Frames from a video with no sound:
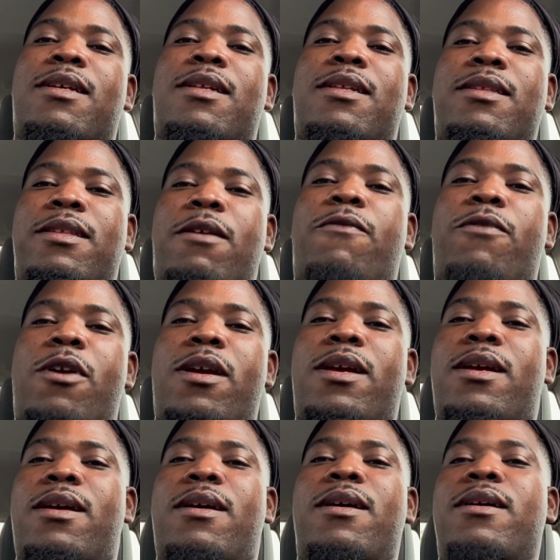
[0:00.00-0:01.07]
different,
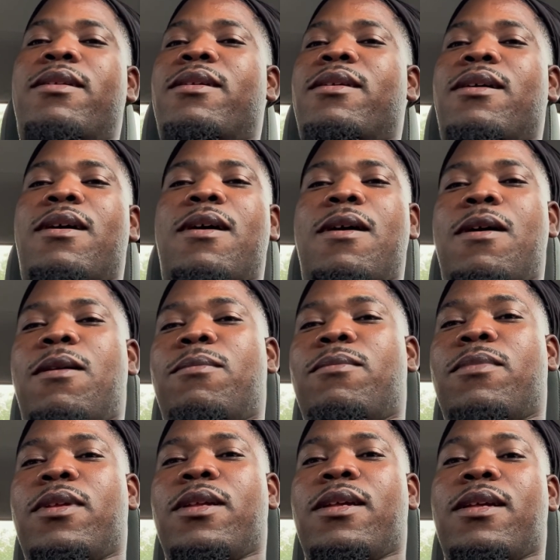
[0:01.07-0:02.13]
and
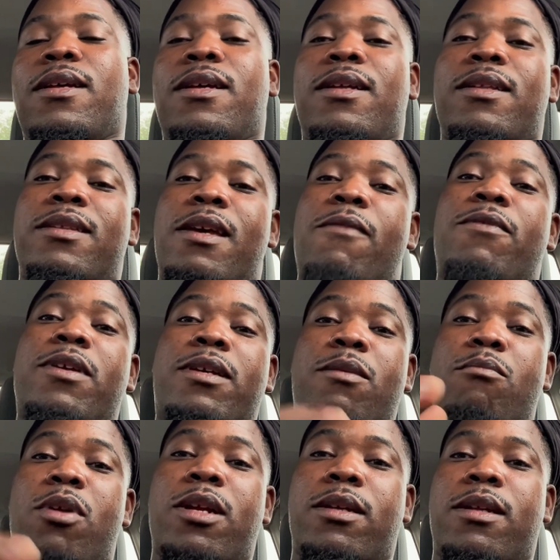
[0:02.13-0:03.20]
definitely could
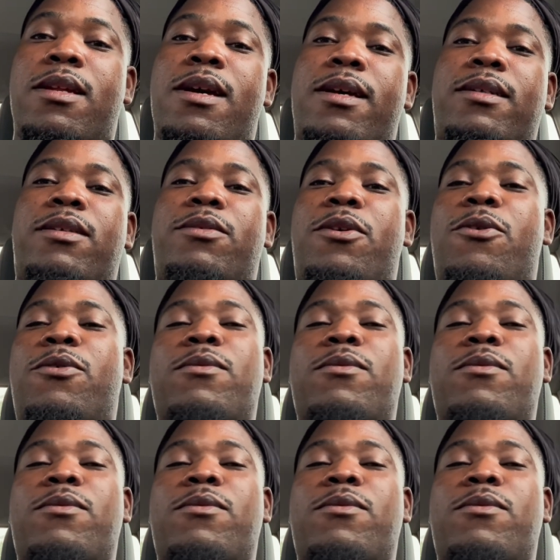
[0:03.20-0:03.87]
break your neck, you know.